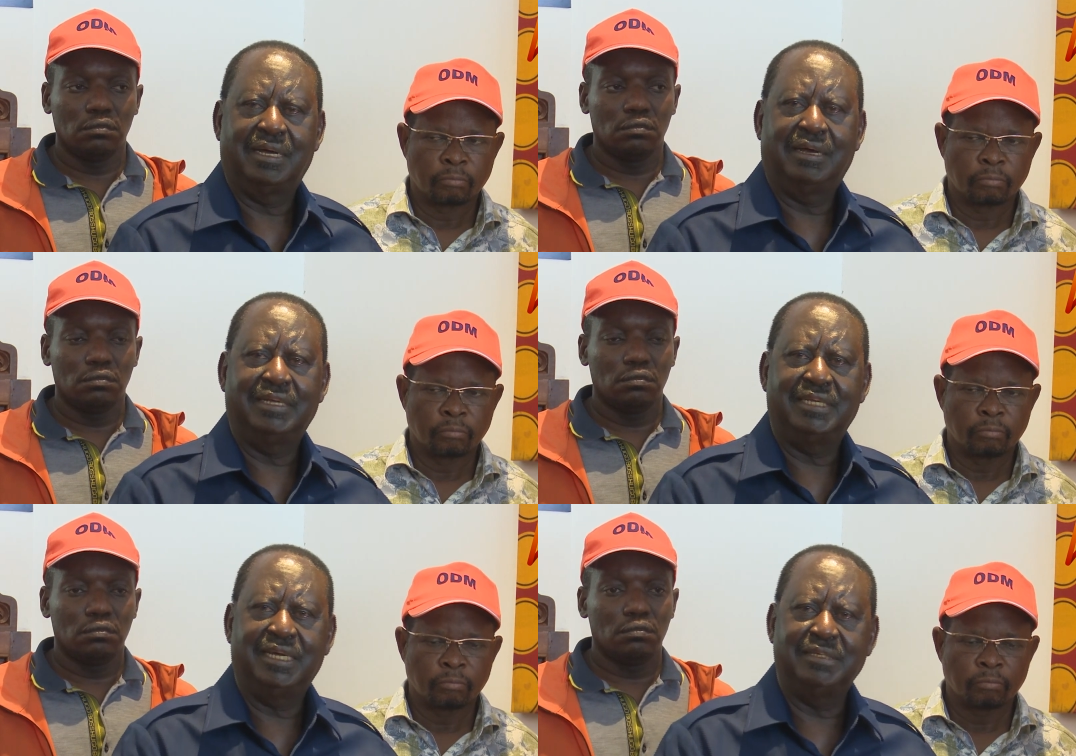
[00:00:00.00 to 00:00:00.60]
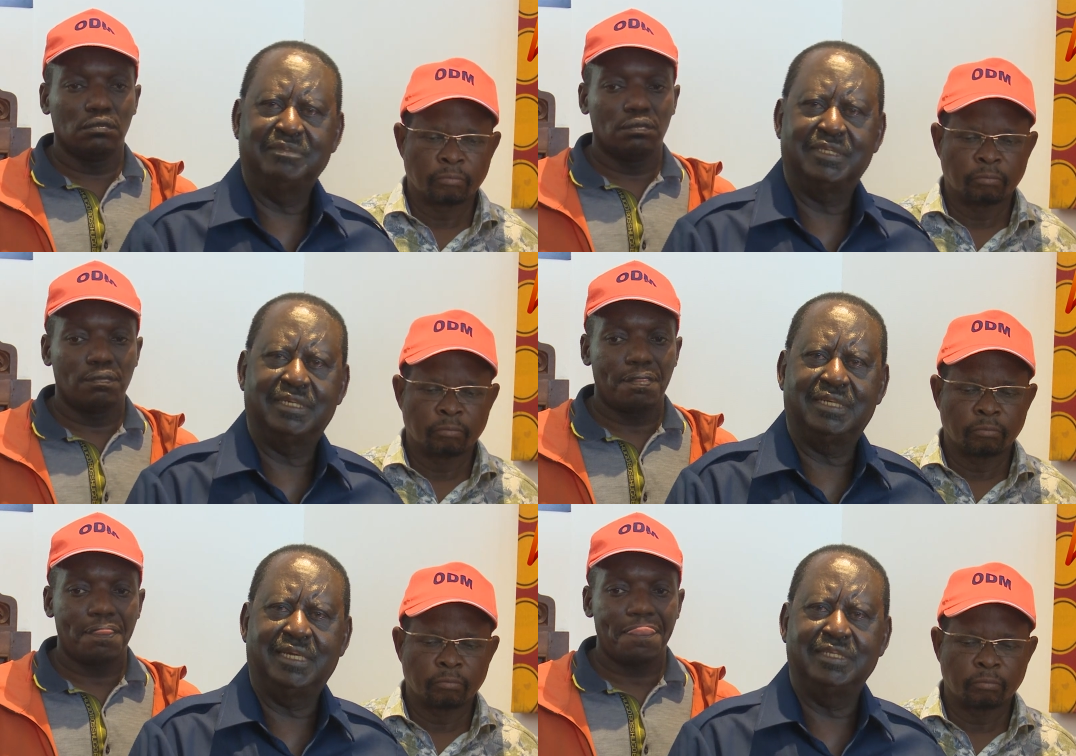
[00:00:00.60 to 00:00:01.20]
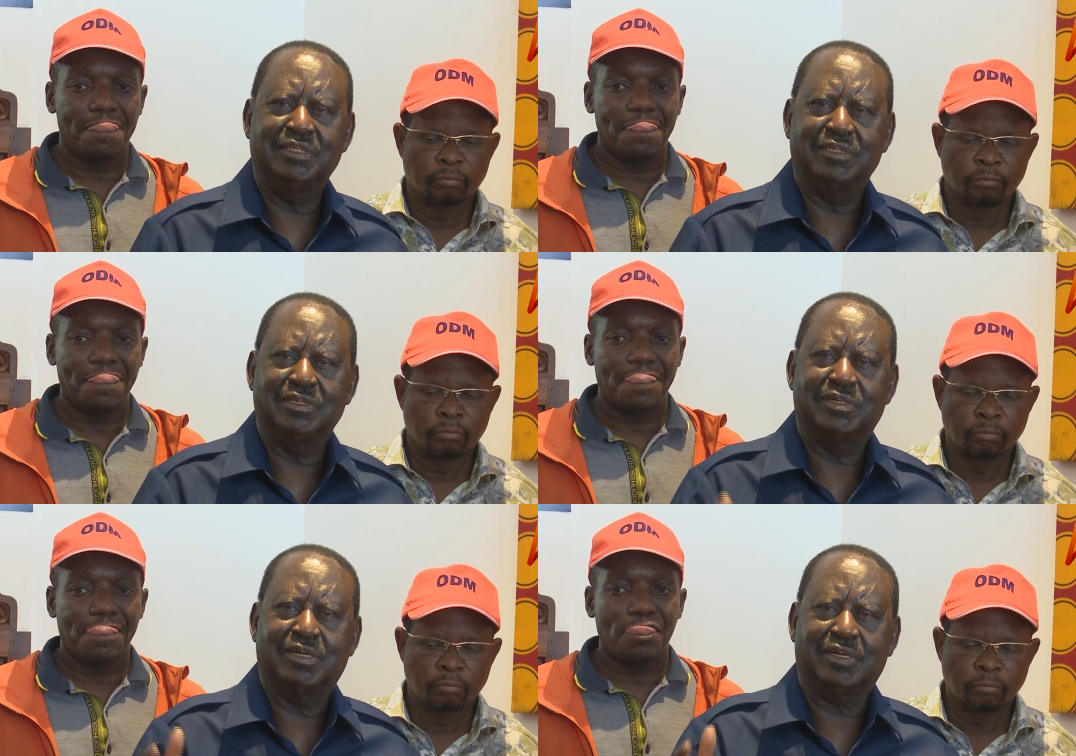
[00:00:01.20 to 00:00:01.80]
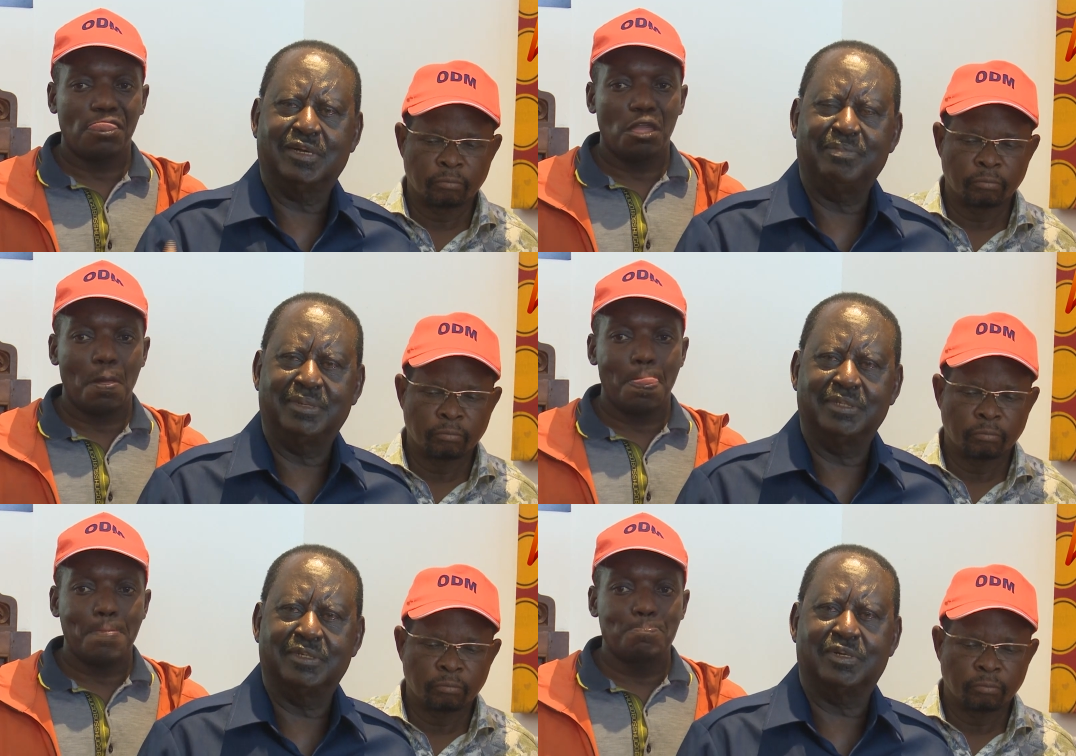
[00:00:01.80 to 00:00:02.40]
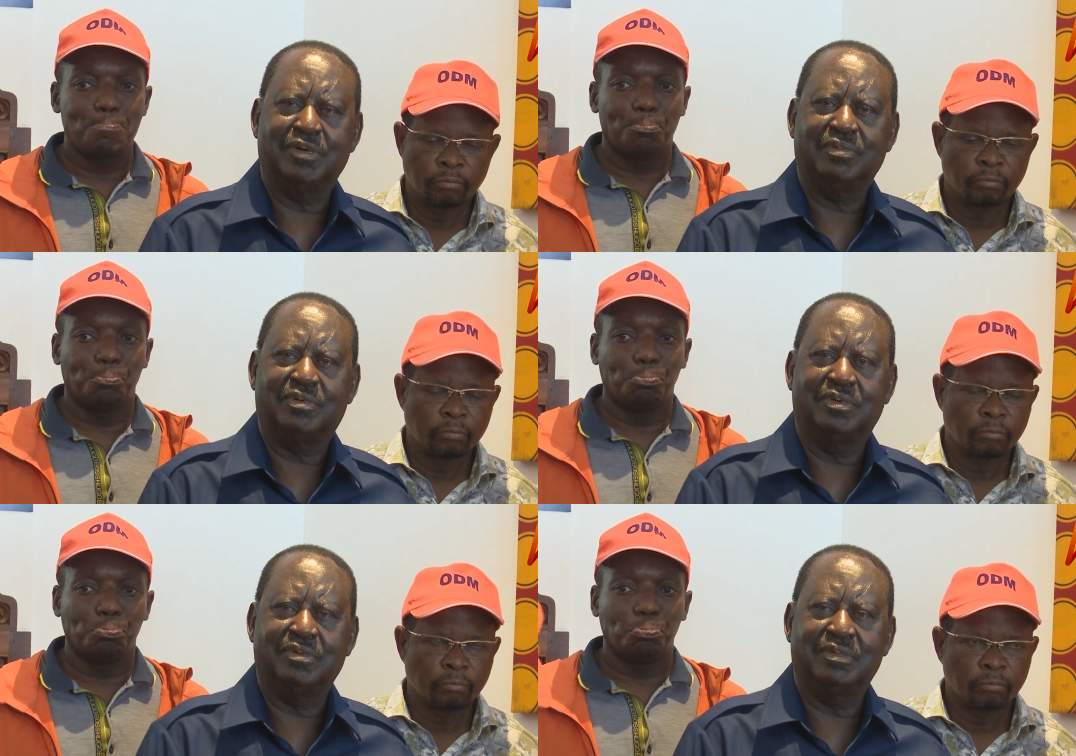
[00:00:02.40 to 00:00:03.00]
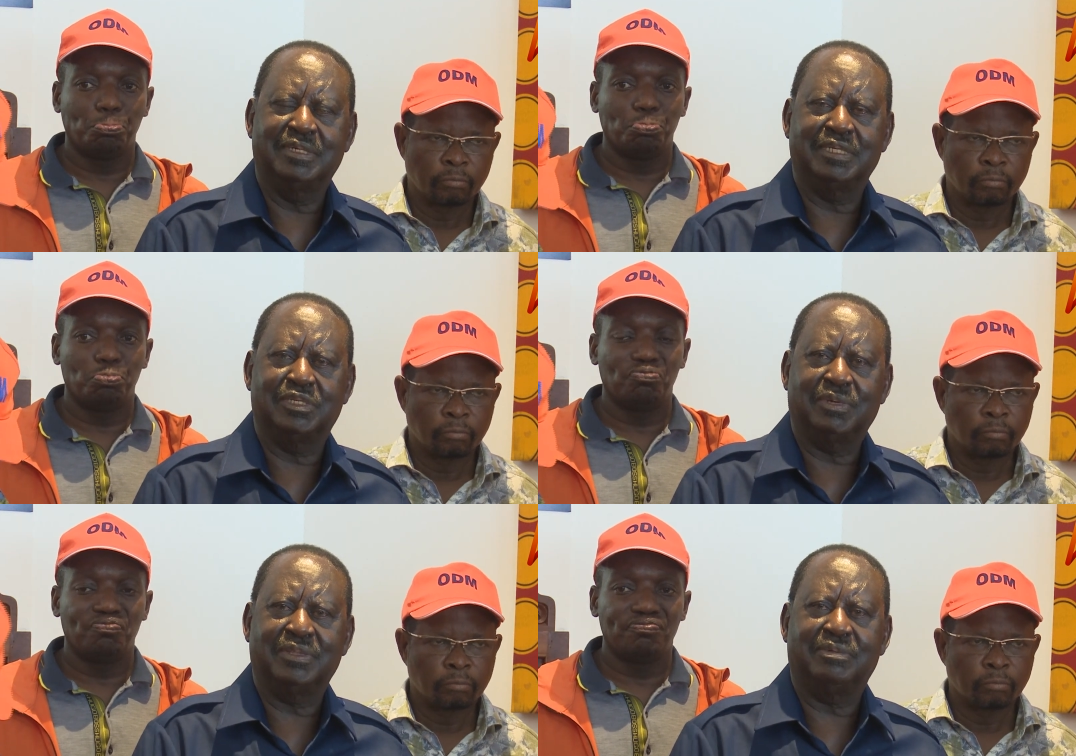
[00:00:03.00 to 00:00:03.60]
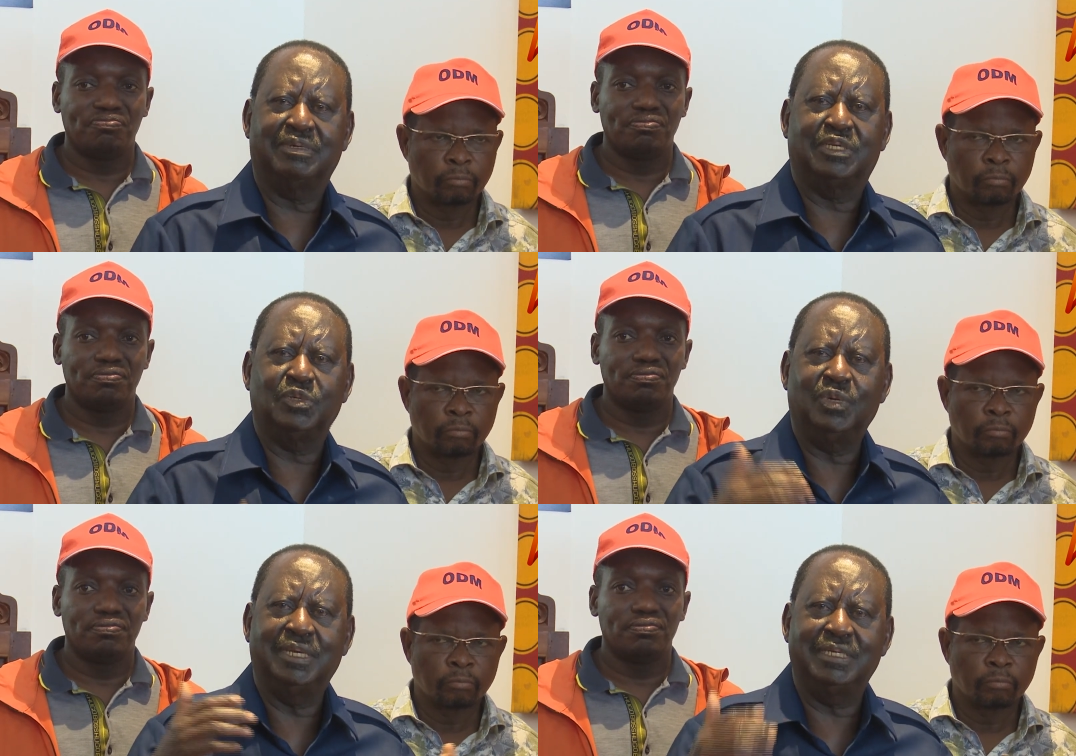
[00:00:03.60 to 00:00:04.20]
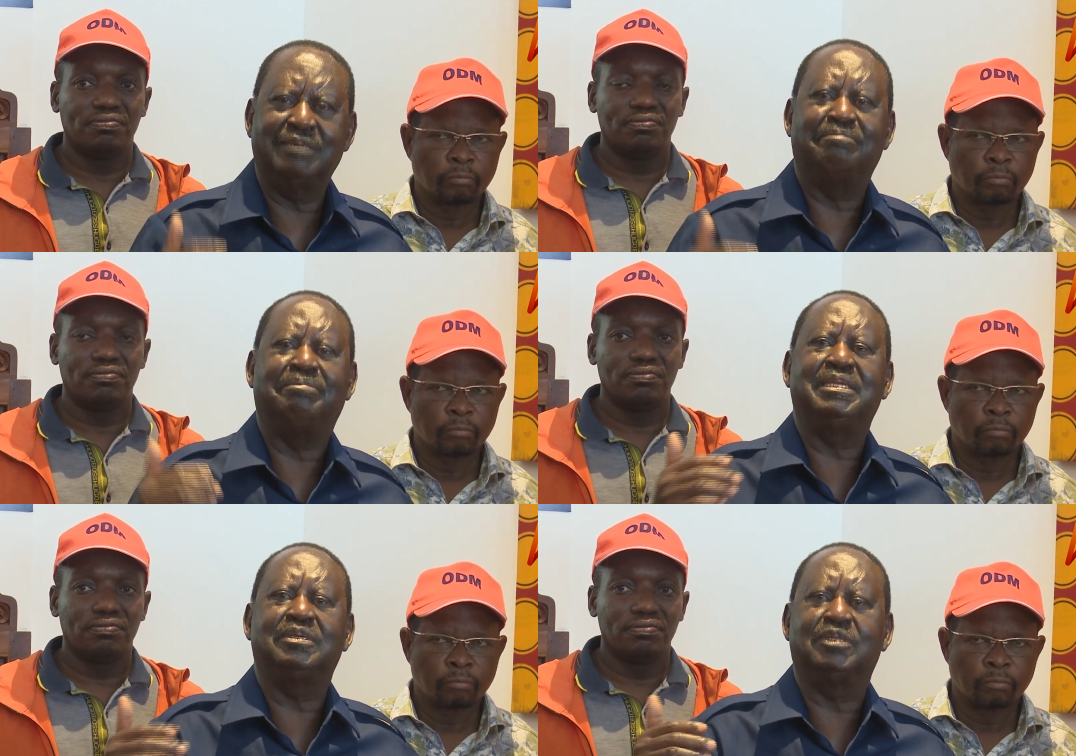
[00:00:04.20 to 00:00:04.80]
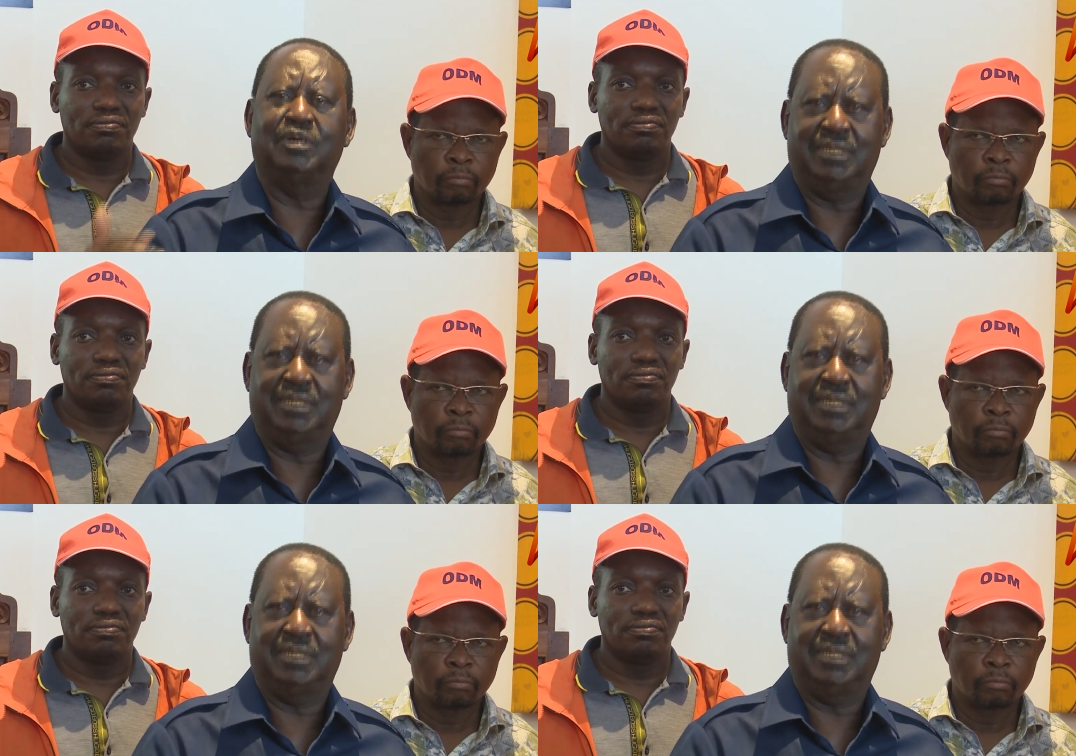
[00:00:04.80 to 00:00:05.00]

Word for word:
Speaker 1: Adani, Adani company, conglomerate is worth over $200 billion